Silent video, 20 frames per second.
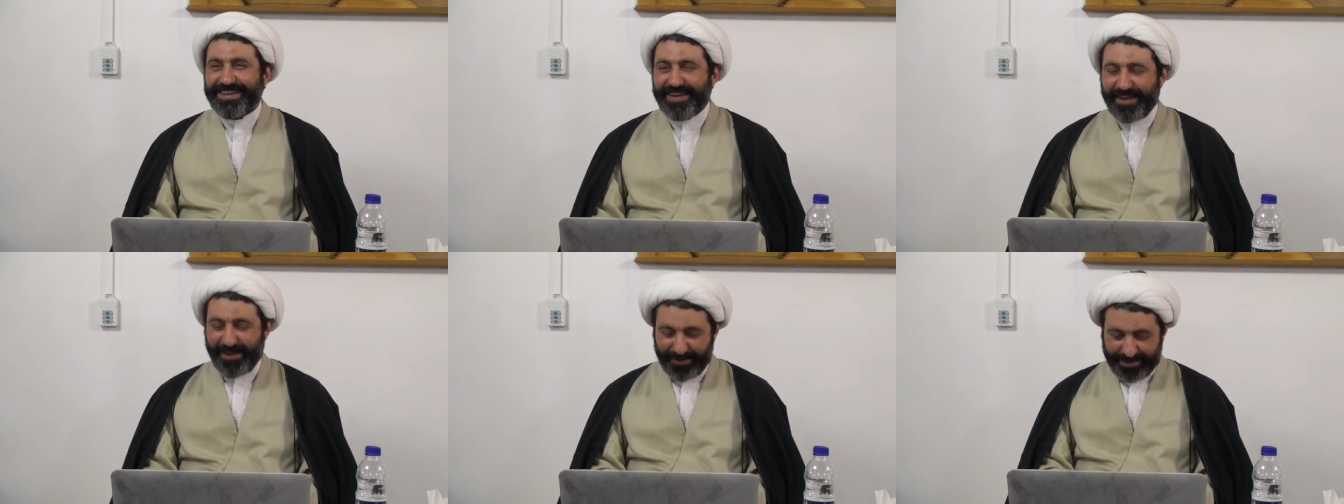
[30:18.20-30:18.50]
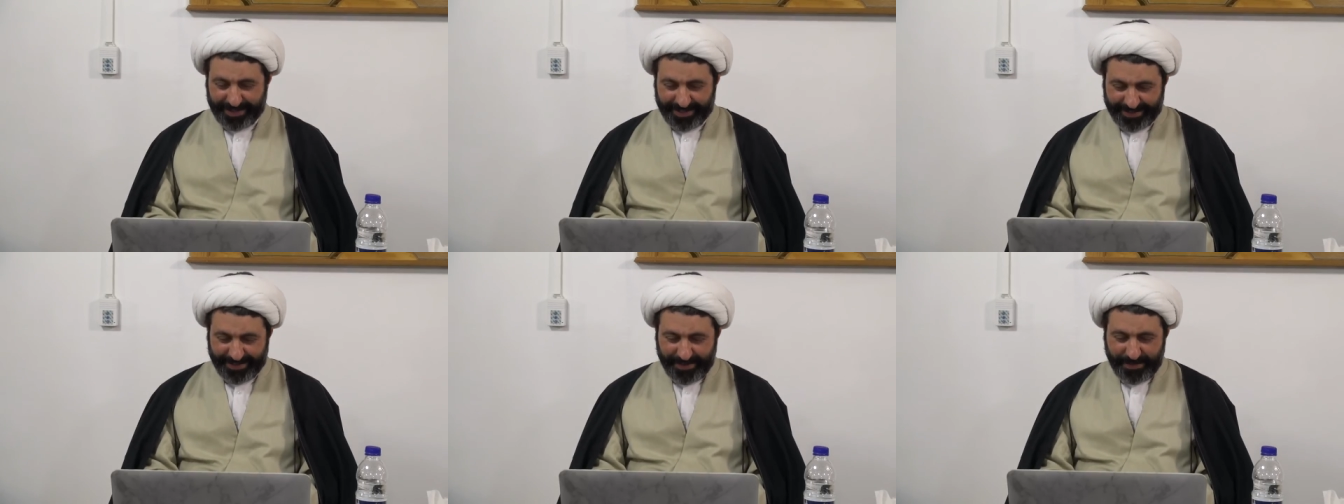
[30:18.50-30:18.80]

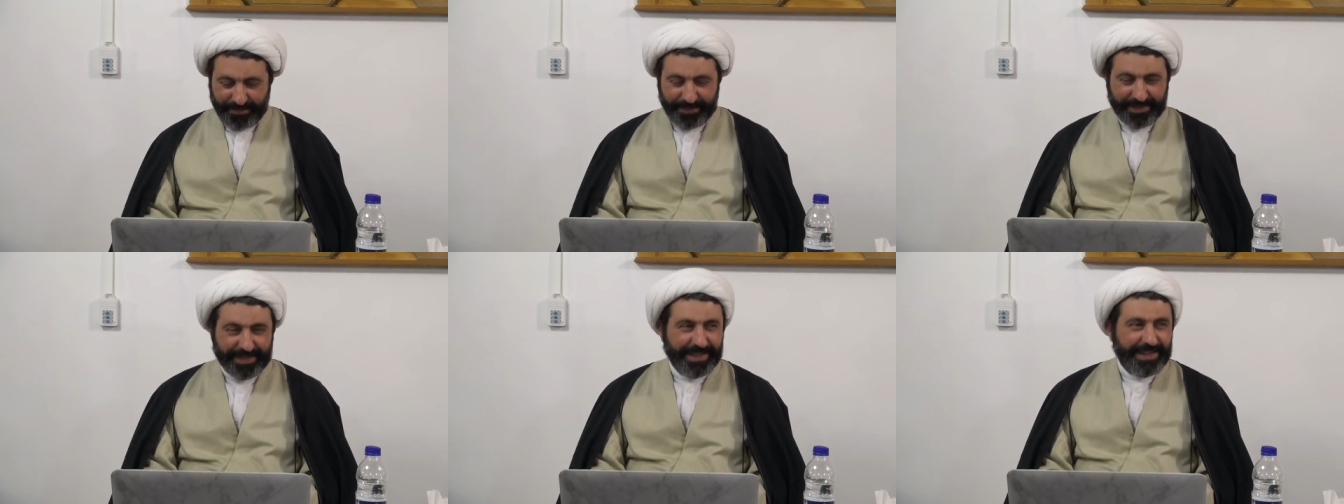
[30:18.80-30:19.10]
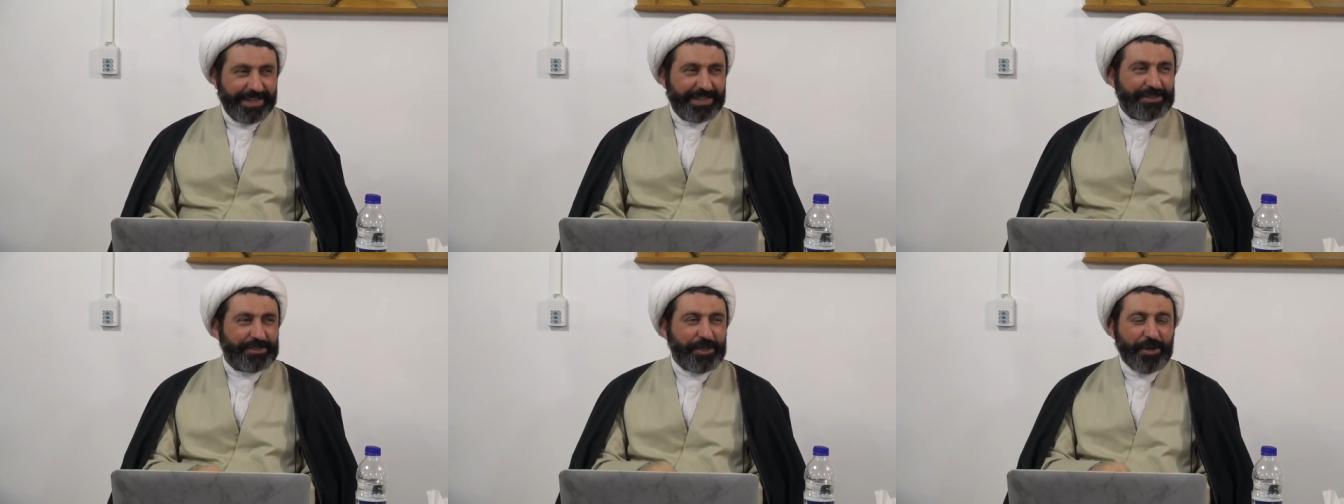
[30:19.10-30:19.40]
okay,
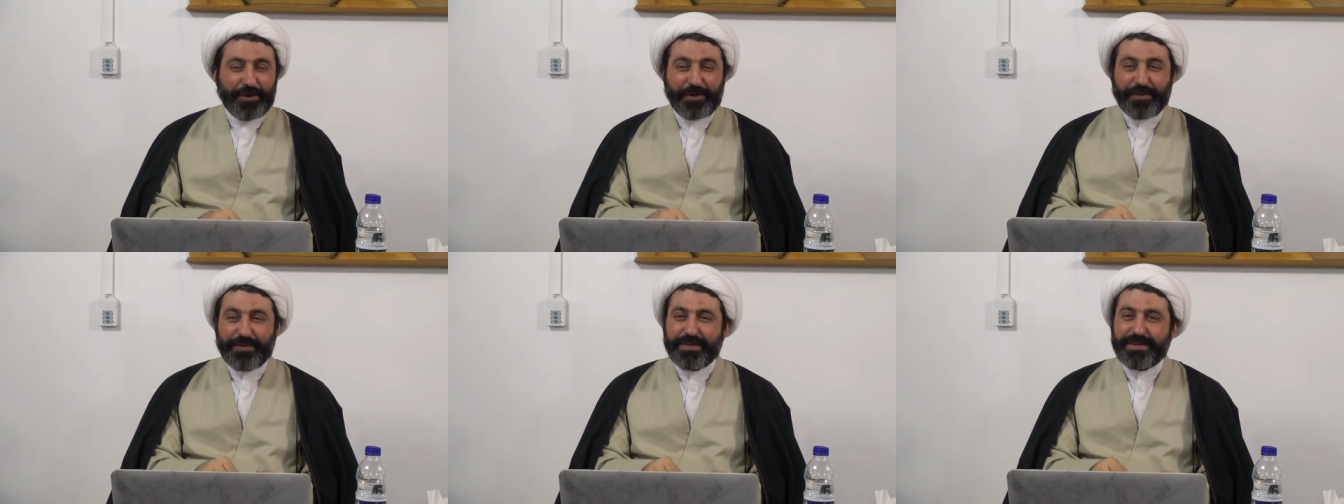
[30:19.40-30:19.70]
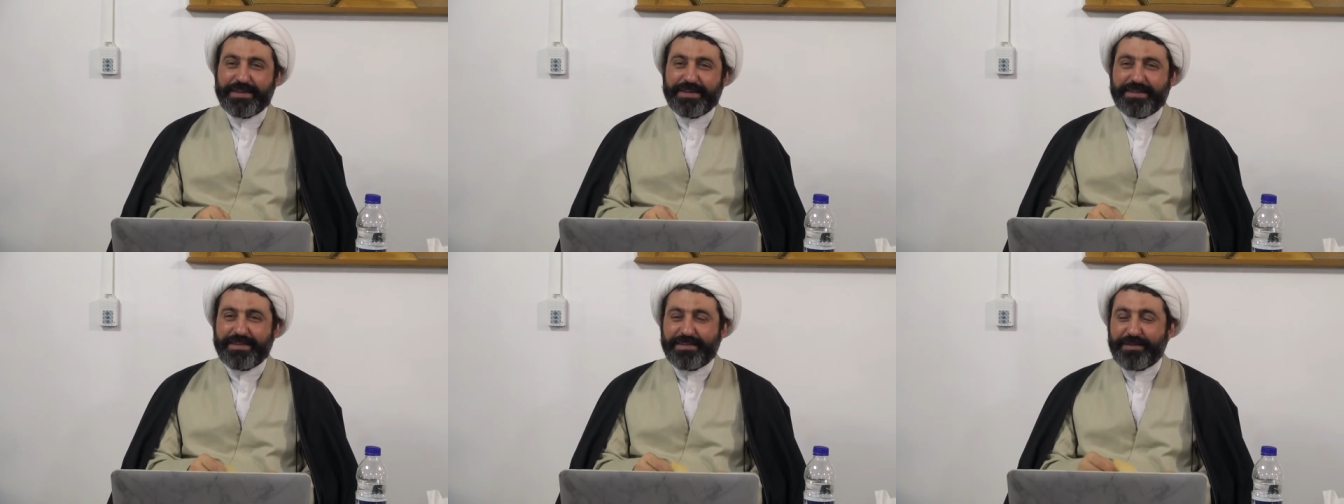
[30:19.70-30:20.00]
so
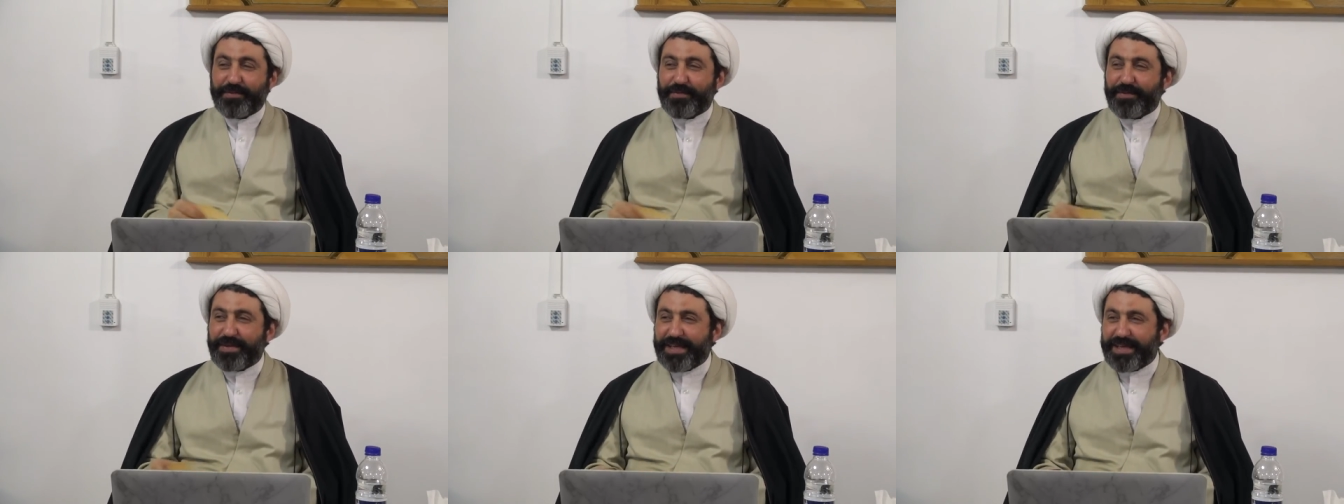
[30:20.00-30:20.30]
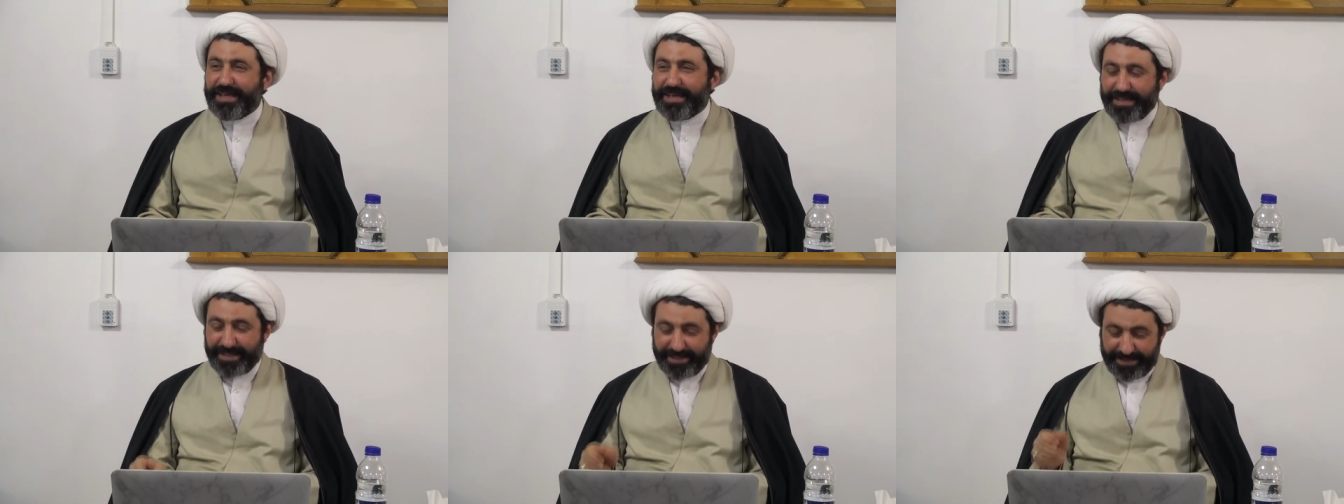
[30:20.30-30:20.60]

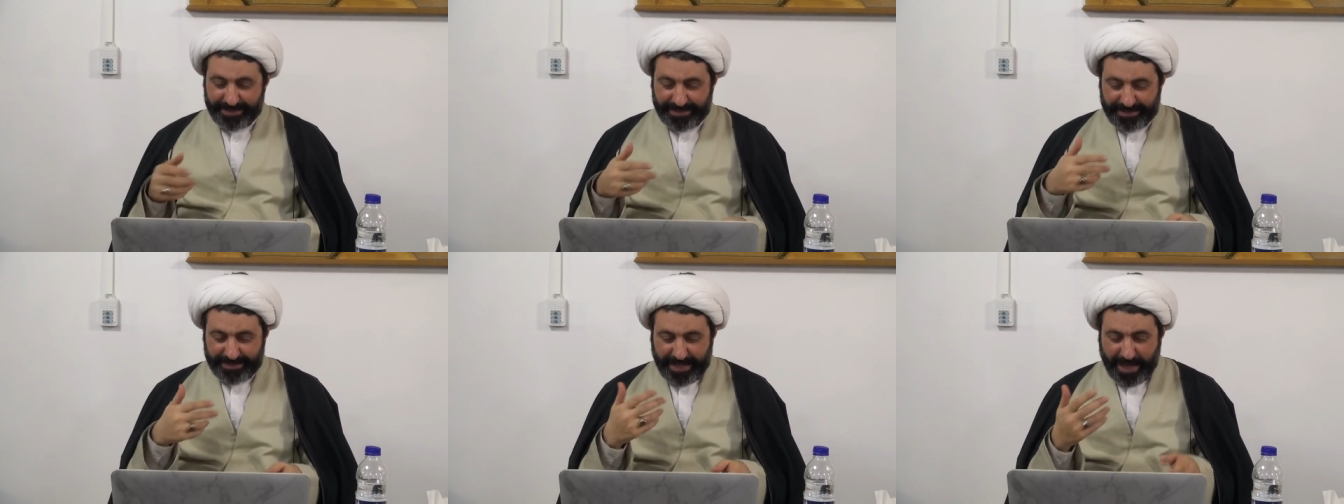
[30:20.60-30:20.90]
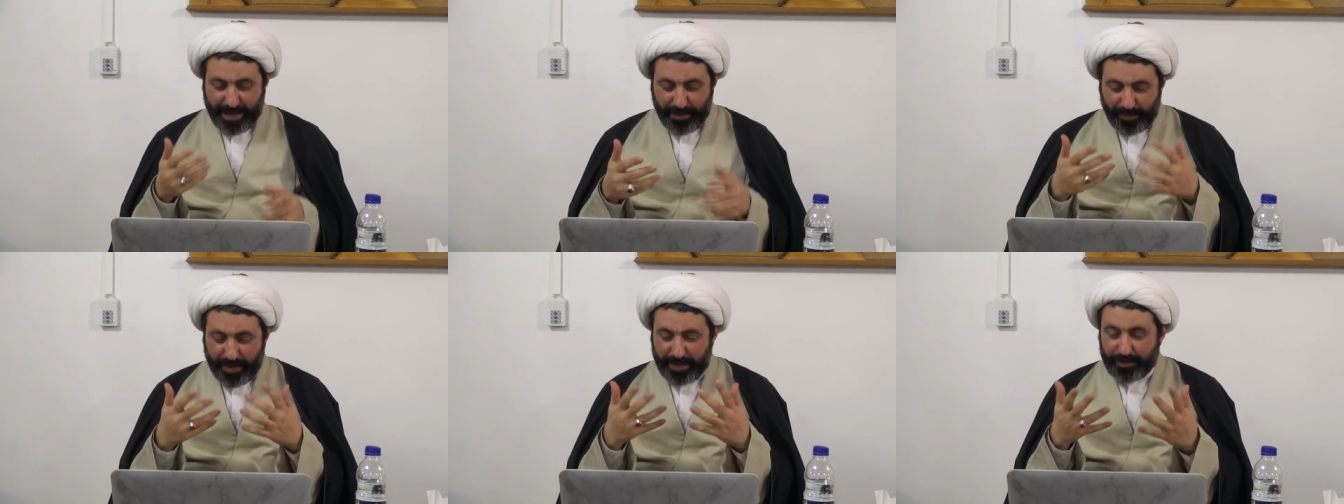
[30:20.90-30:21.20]
we
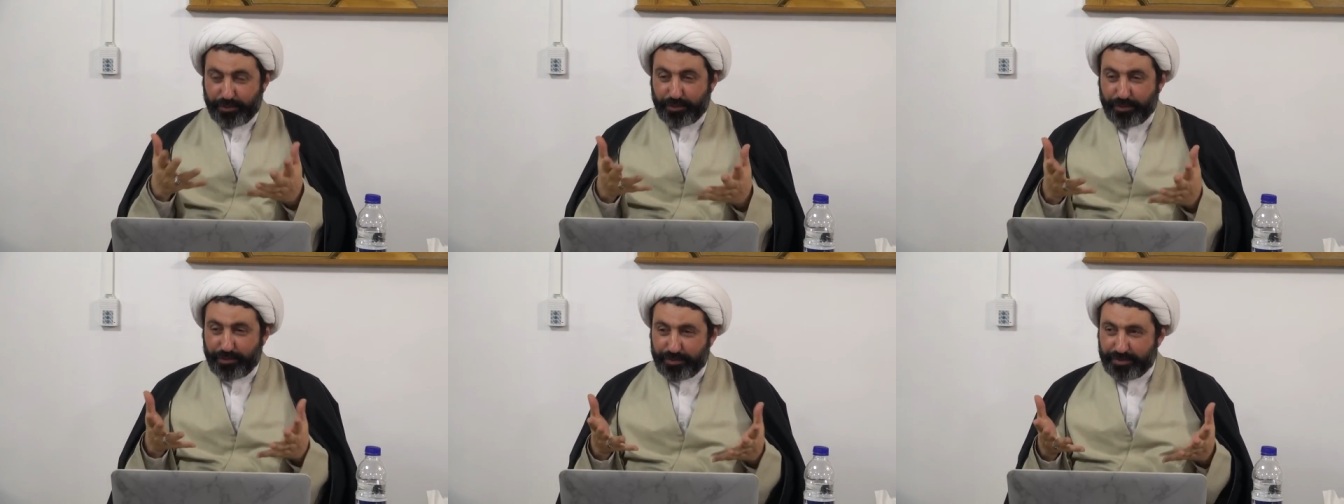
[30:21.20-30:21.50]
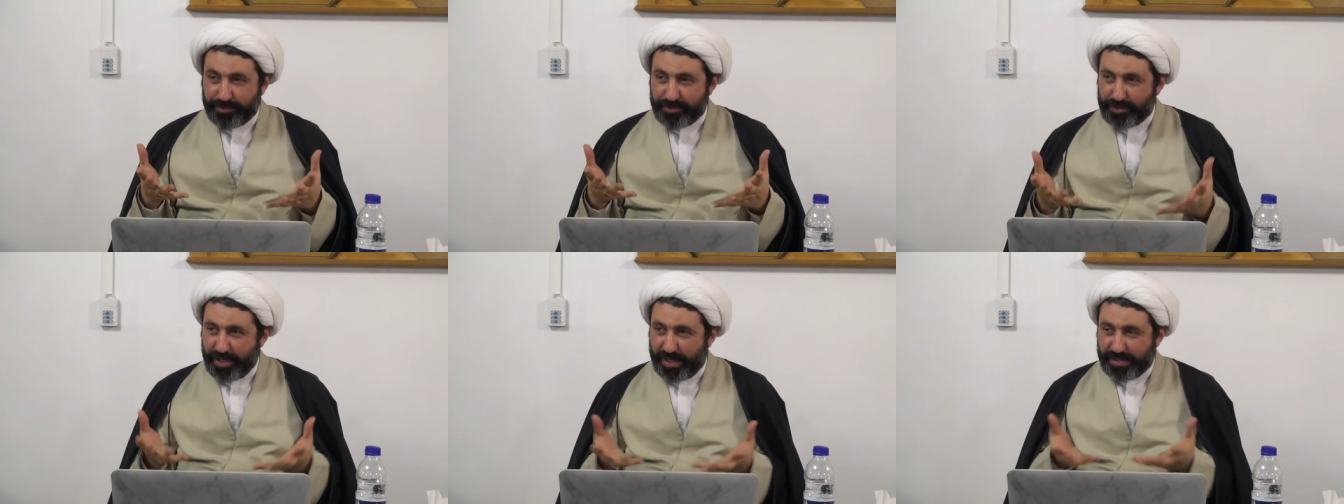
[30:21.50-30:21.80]
now want
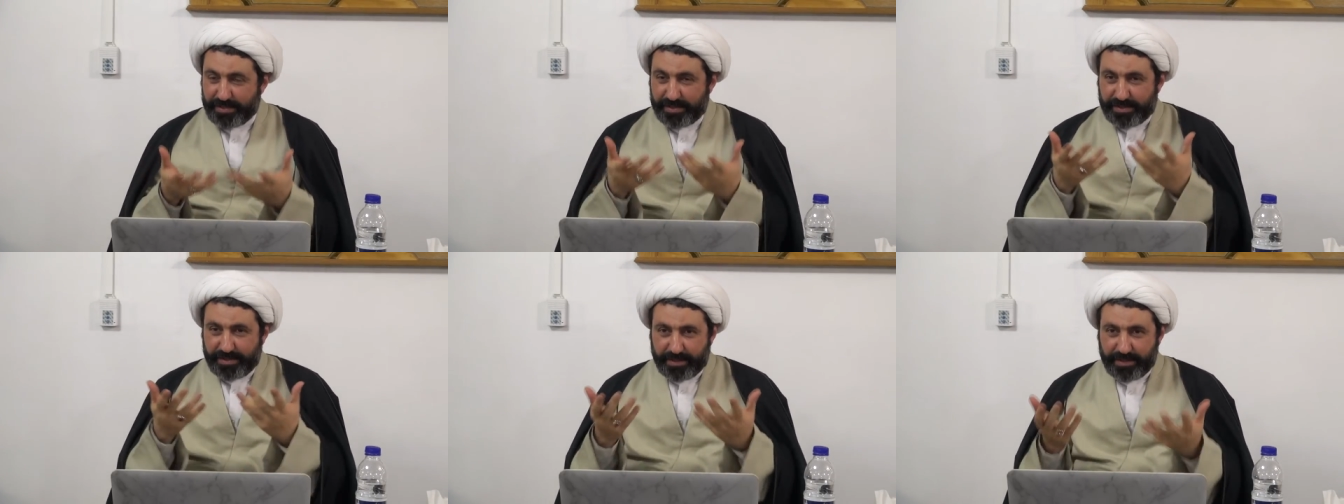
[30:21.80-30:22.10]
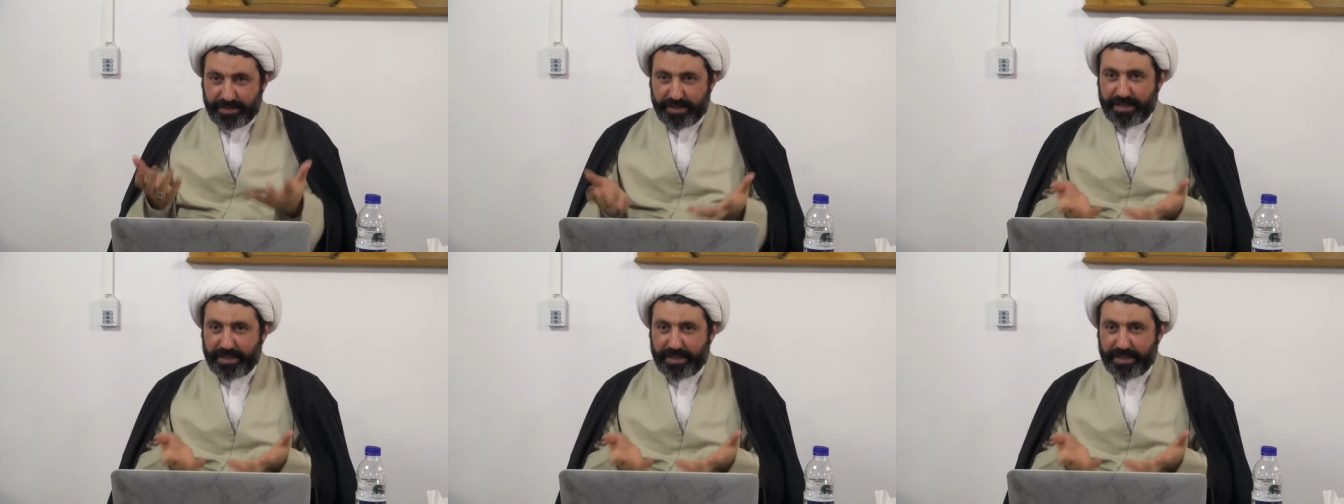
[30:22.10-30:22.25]
to just